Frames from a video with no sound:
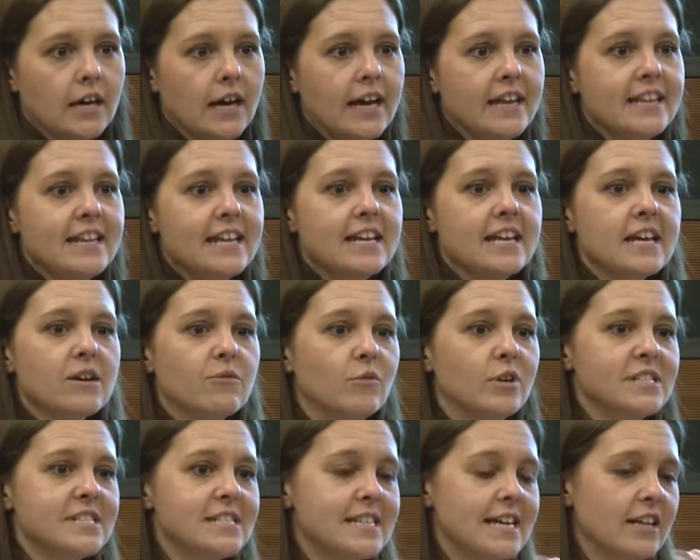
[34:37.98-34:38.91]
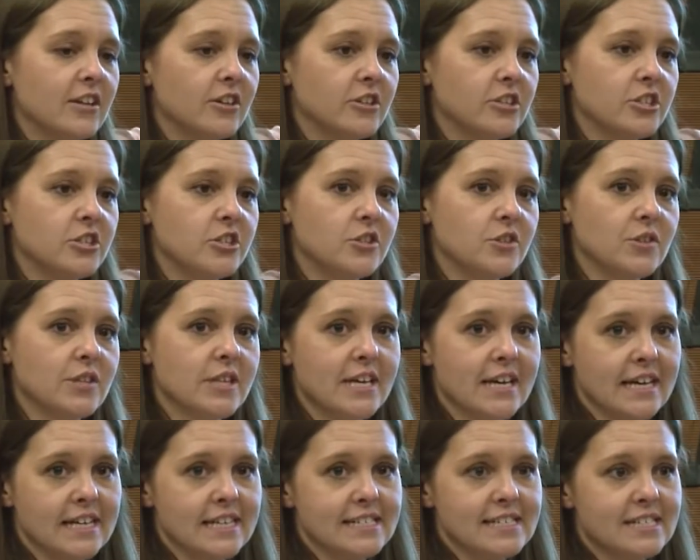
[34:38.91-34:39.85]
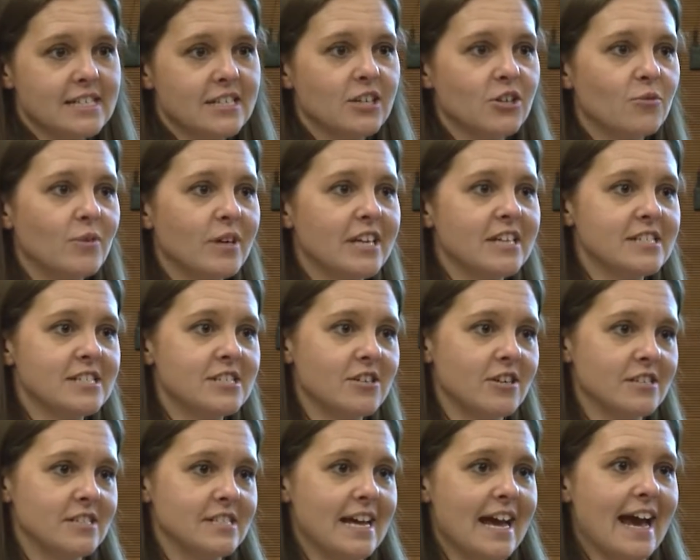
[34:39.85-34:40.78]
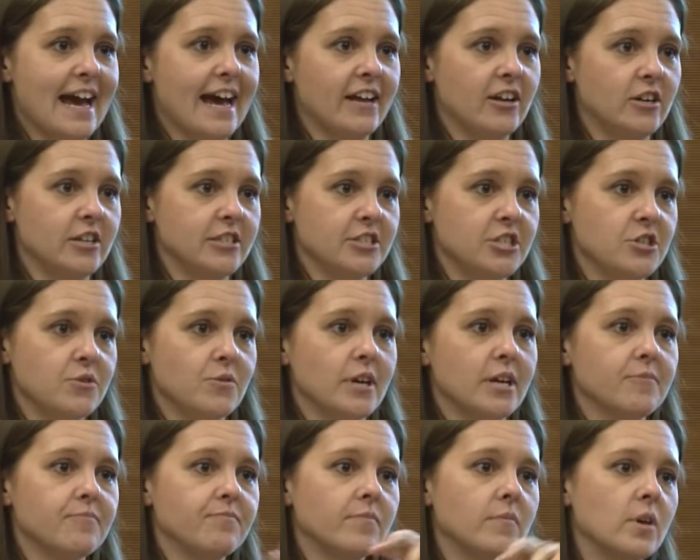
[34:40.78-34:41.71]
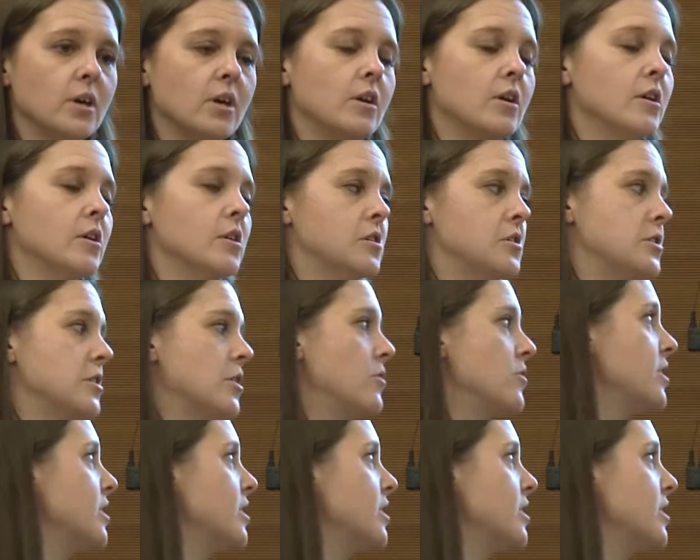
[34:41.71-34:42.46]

And then once they learn to do this, we can start to add on to it. So